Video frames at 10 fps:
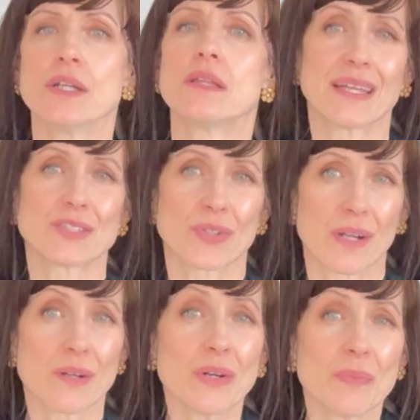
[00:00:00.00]
They
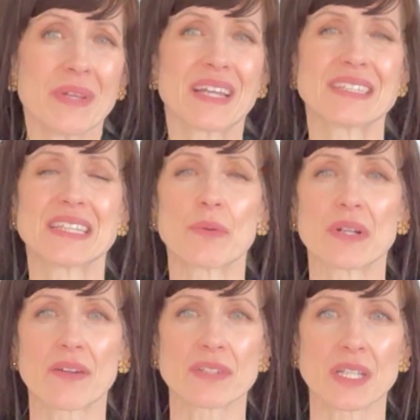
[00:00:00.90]
struggle because they were
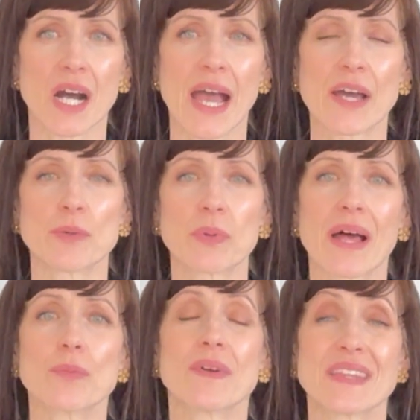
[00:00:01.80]
never taught how to
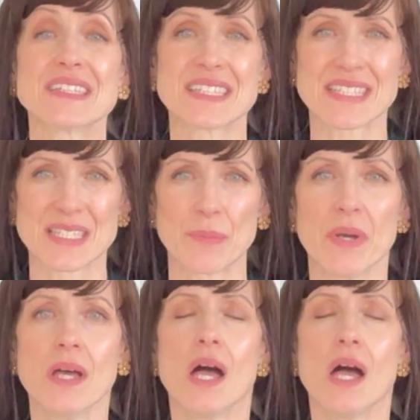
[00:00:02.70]
plan with a system,